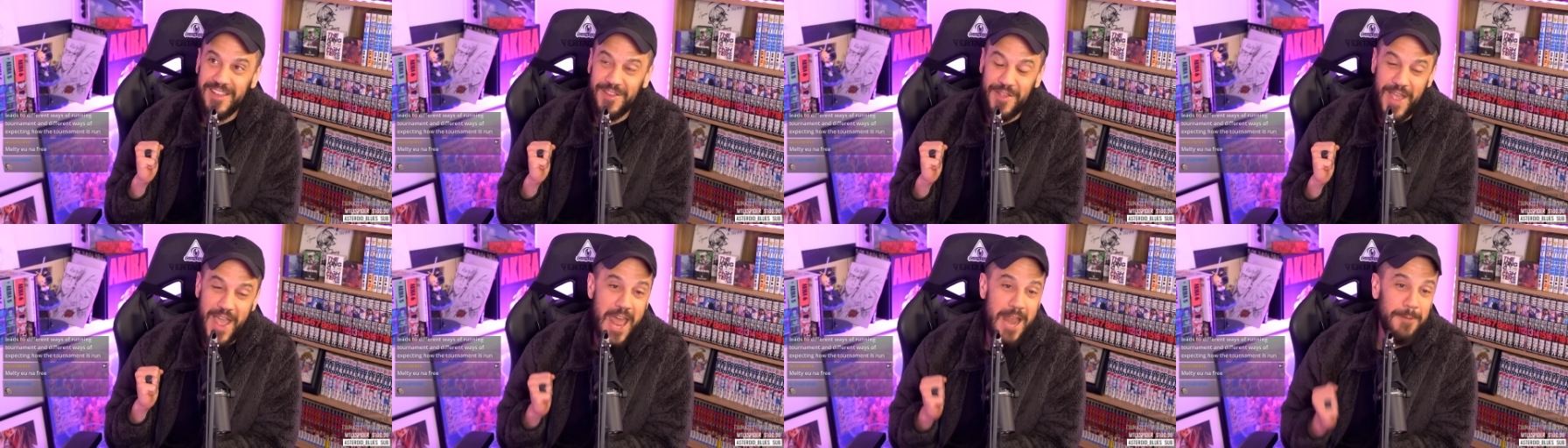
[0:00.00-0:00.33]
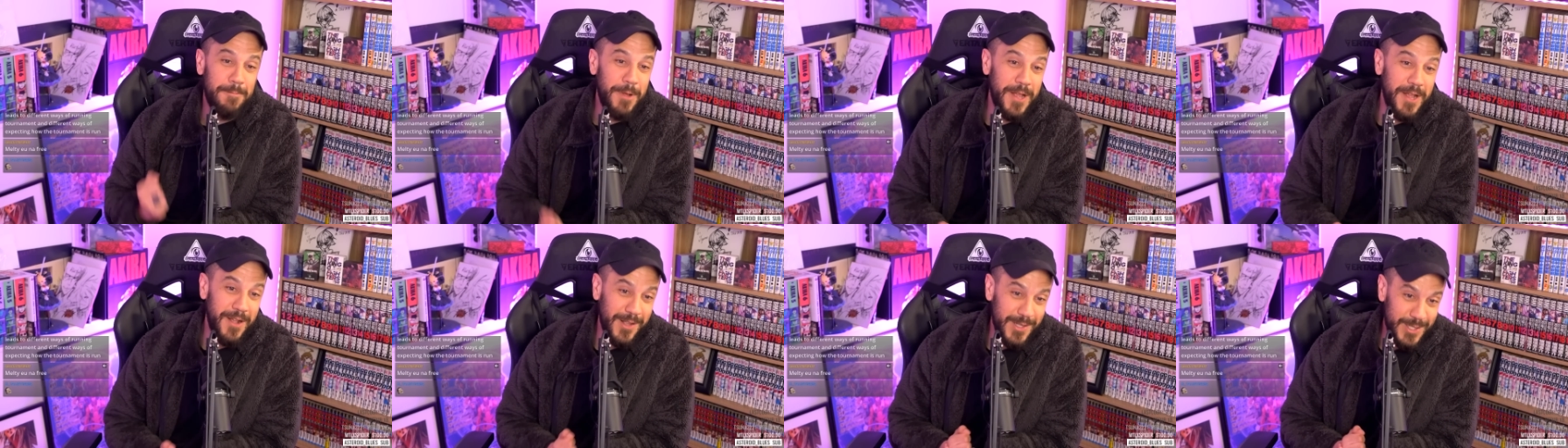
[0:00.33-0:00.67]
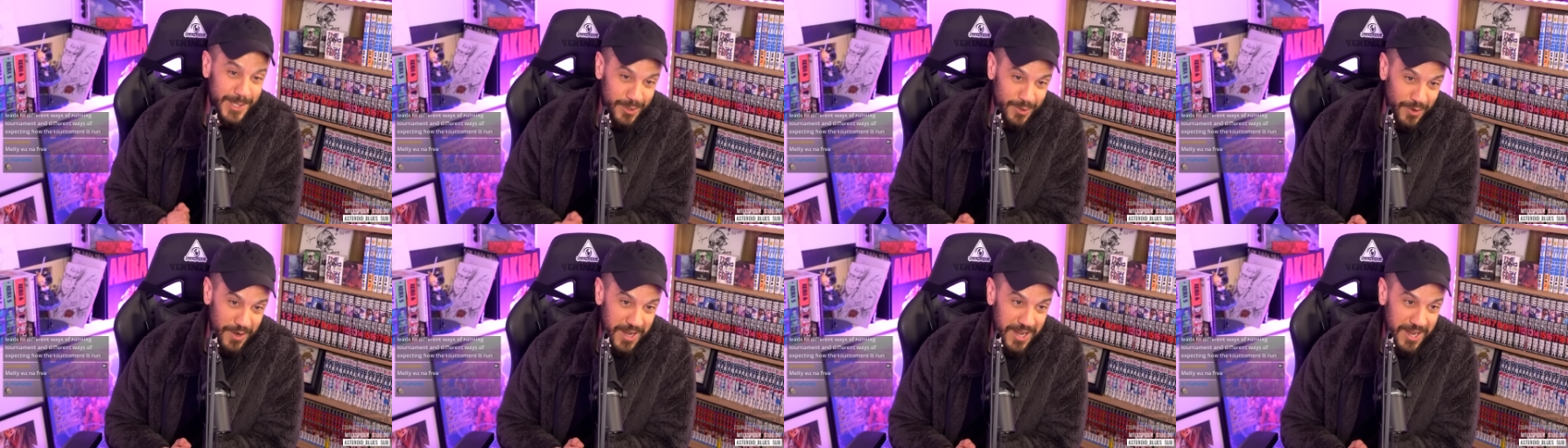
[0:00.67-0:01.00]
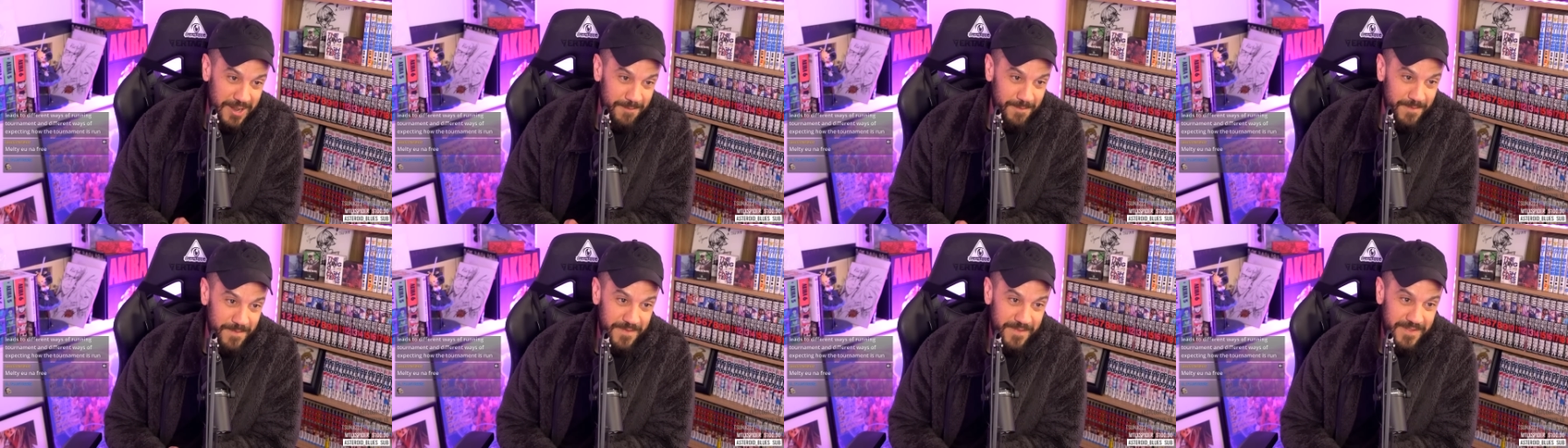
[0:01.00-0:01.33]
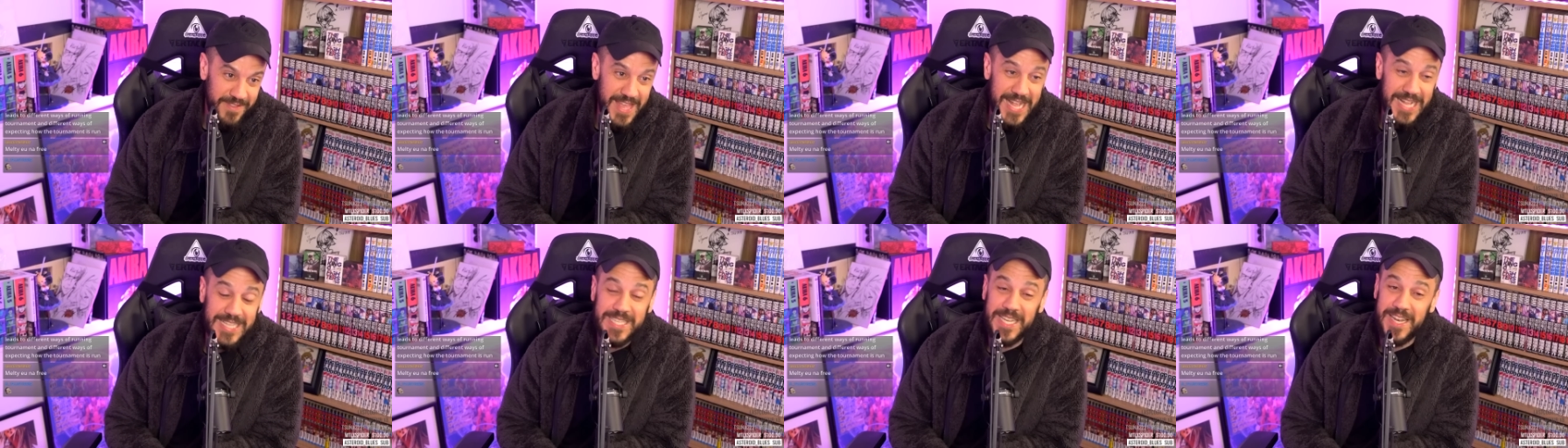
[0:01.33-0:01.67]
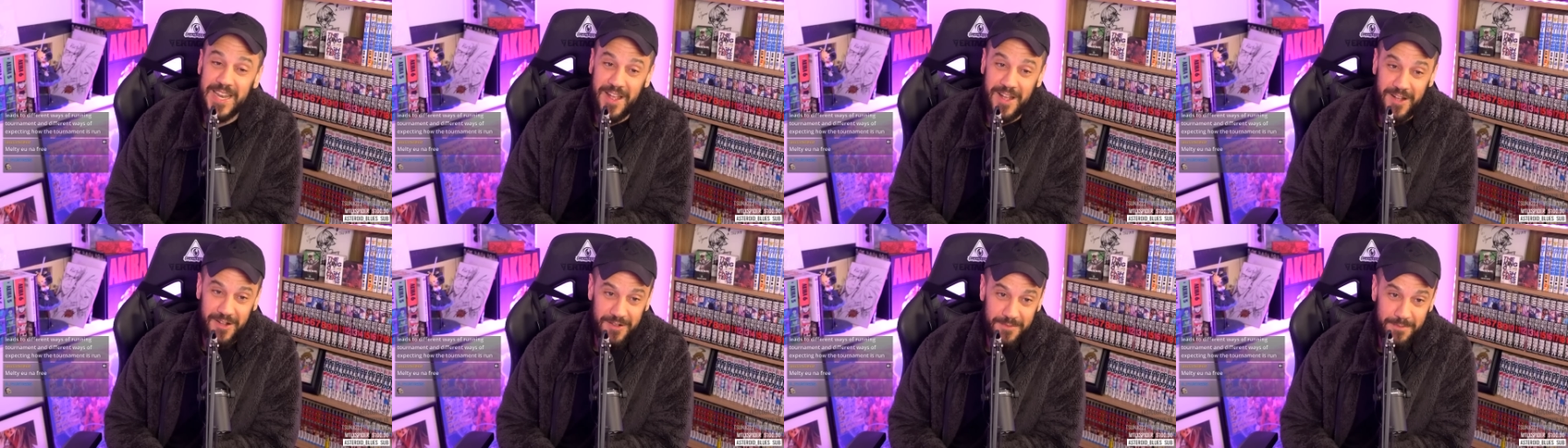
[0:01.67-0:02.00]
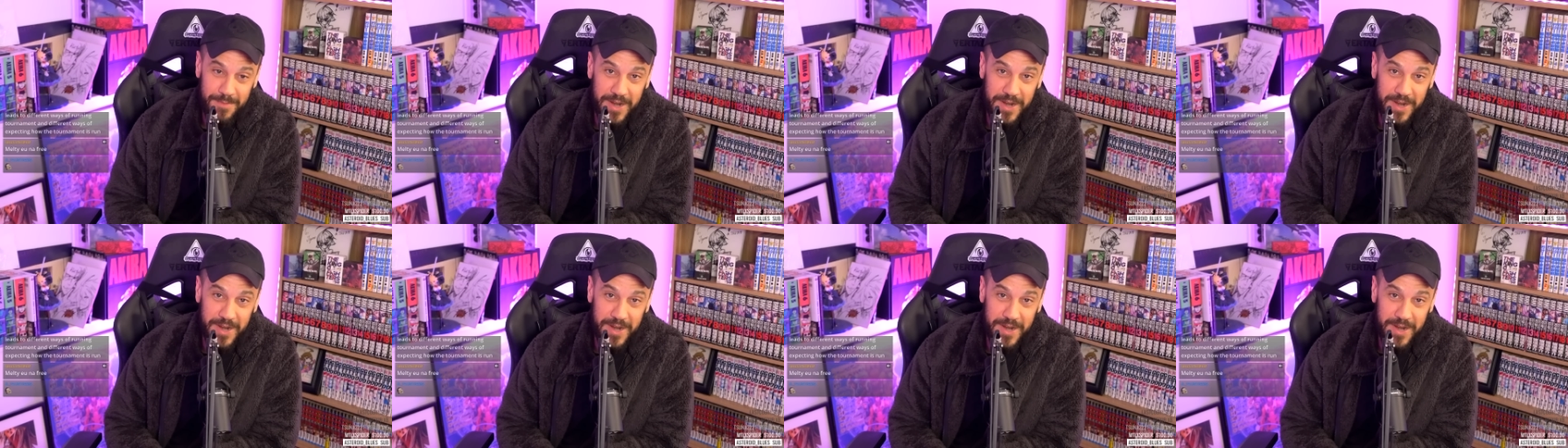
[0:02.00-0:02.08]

you had to play on stream, that's an L.